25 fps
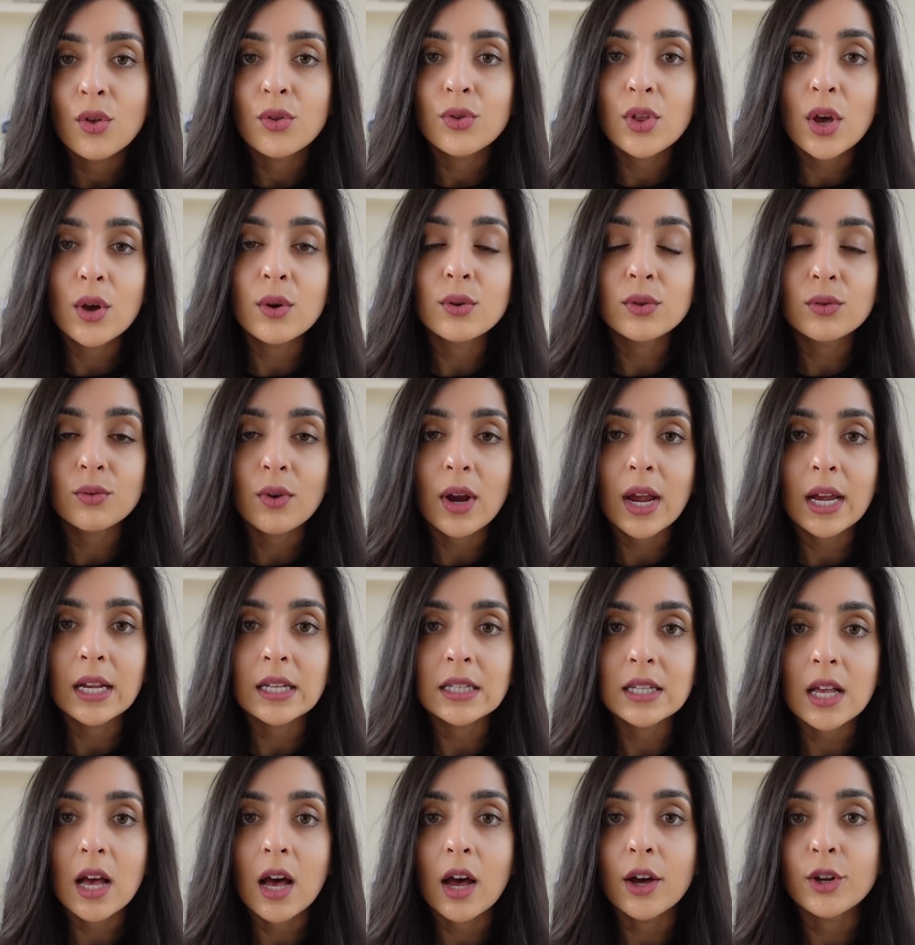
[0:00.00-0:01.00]
those
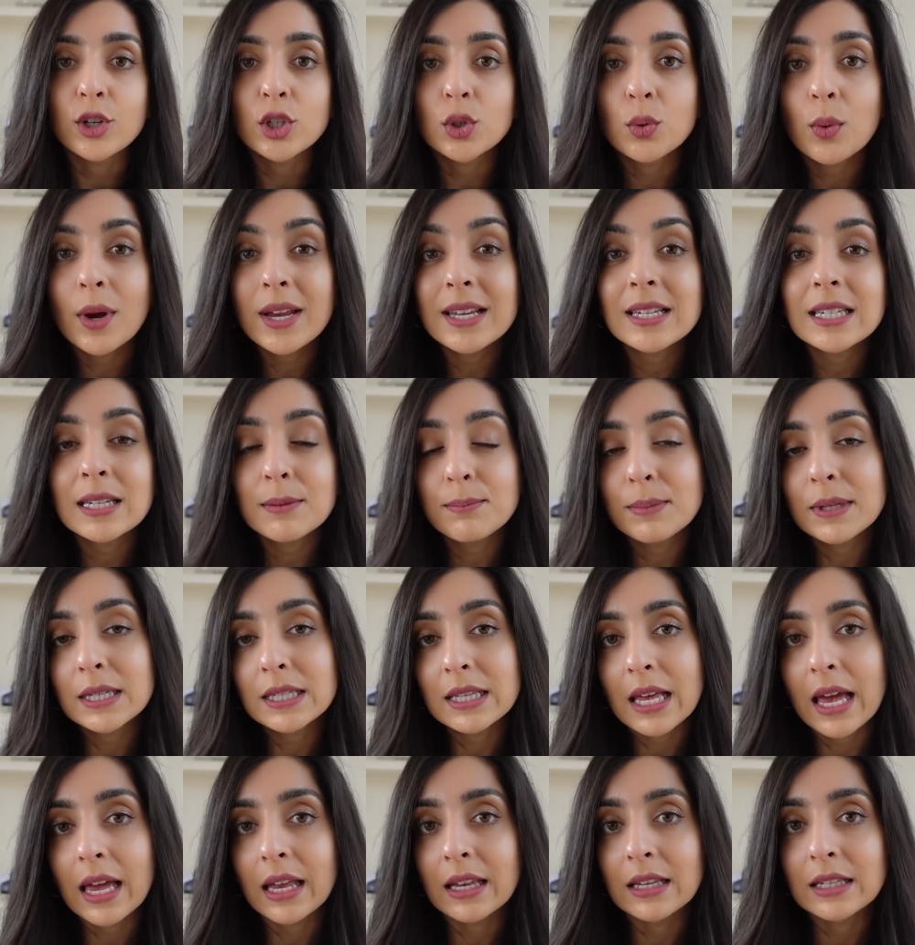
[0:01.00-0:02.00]
rates are
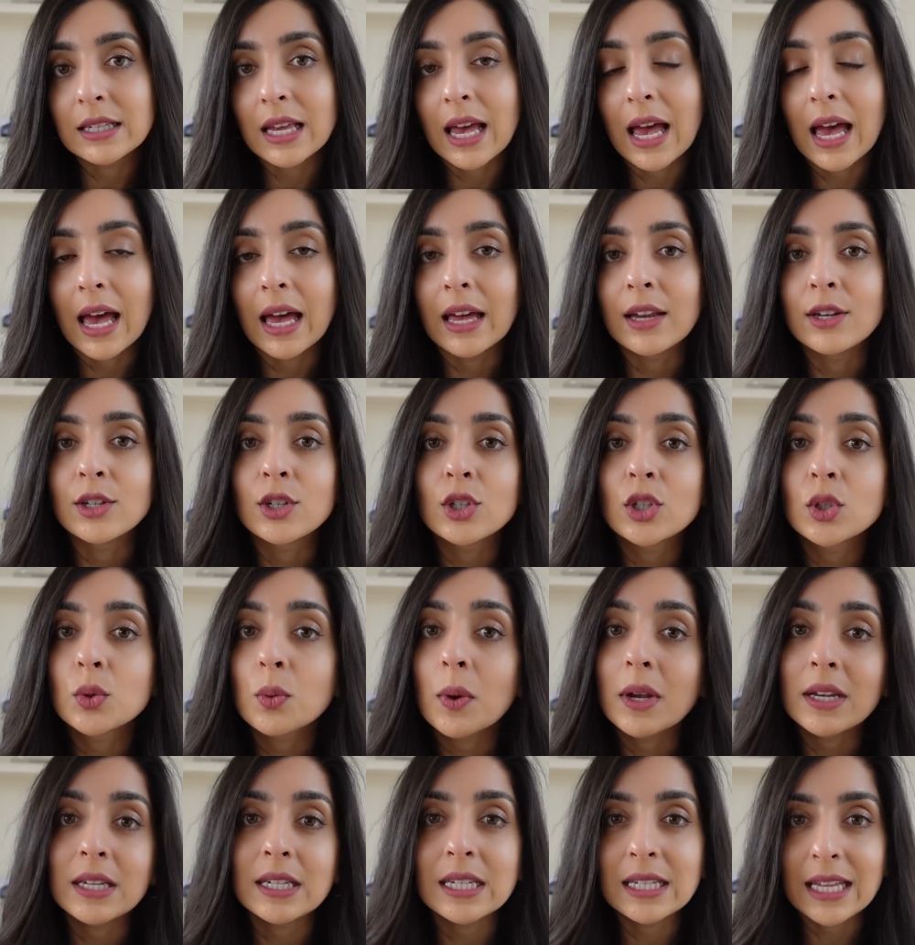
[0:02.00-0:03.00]
20% and
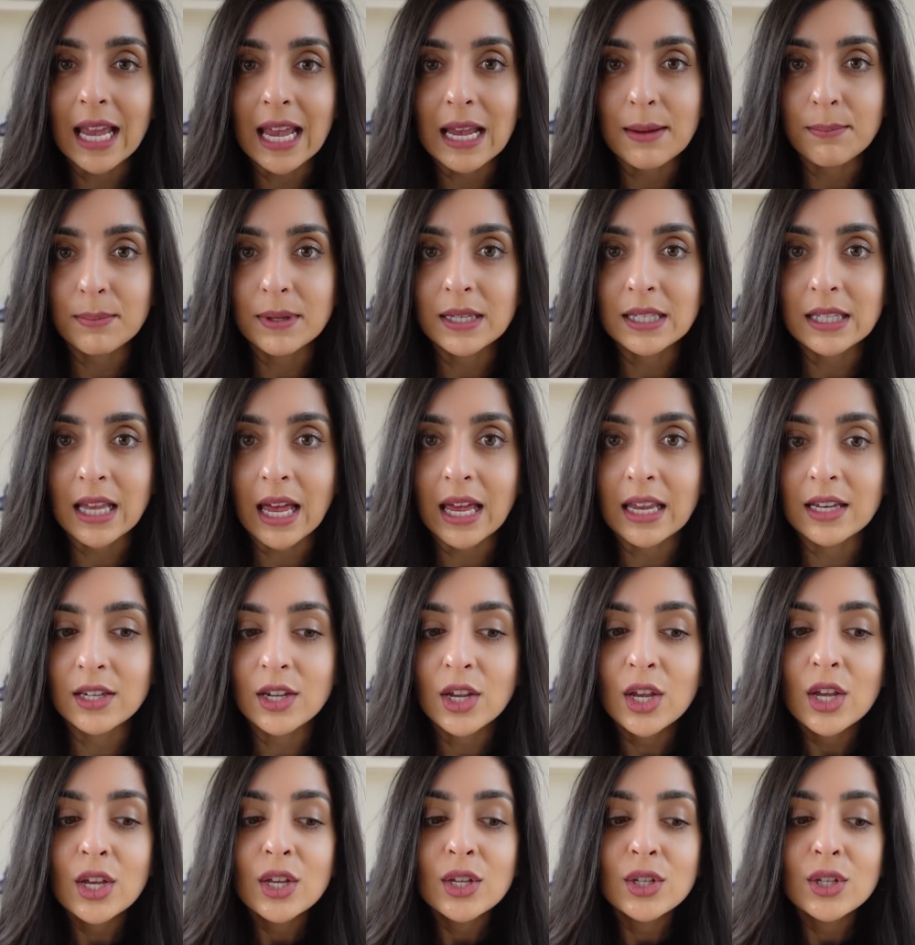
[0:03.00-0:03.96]
28%.